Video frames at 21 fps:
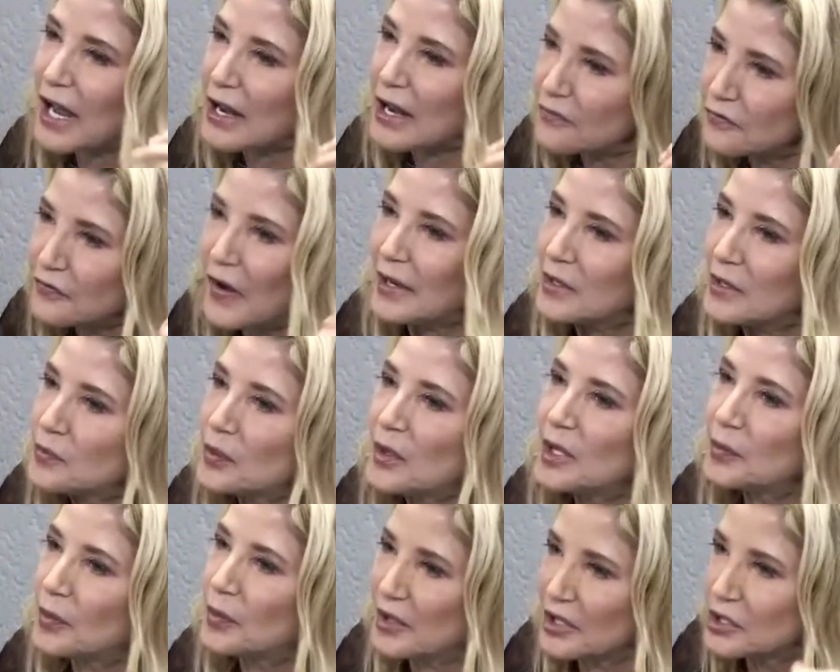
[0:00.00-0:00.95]
find
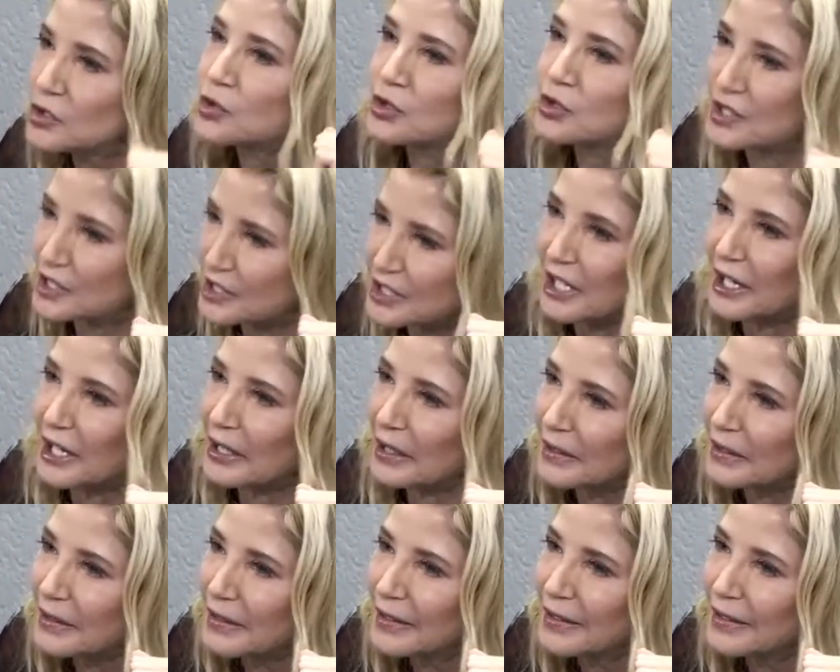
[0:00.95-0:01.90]
people
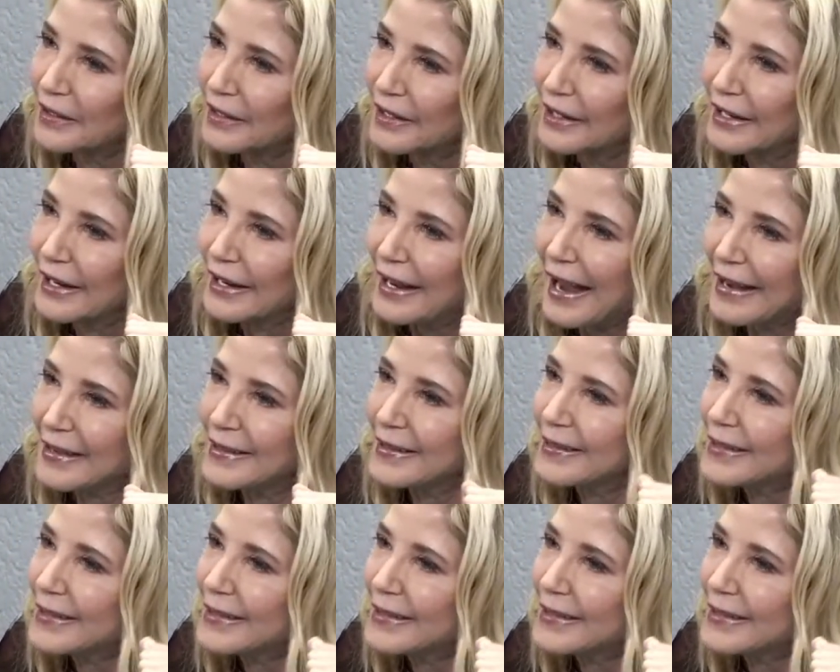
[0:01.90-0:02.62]
interesting. And